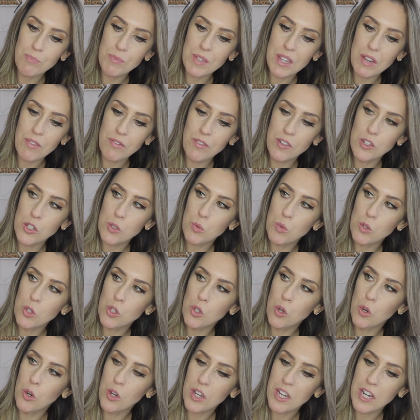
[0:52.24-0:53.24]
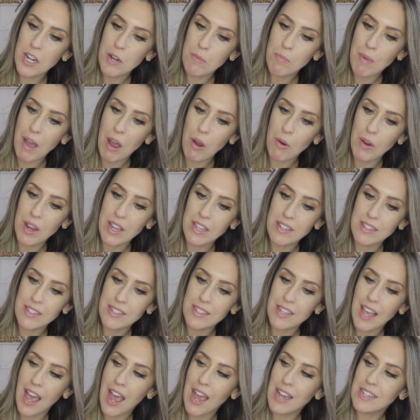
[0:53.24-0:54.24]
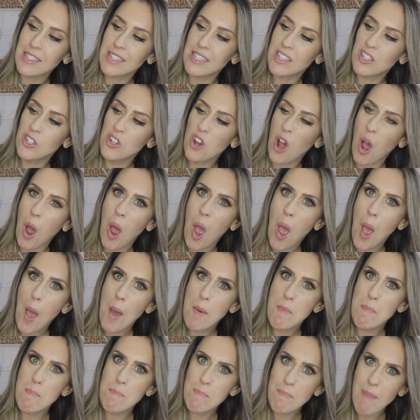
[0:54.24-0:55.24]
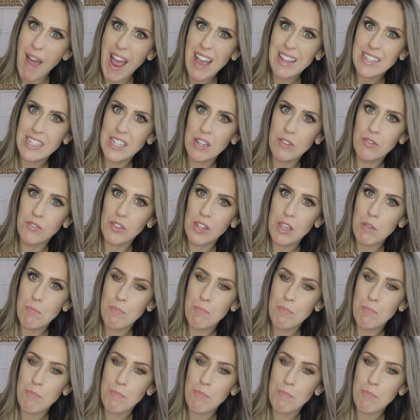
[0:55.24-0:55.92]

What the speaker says: difference we're talking about in size. It's not massively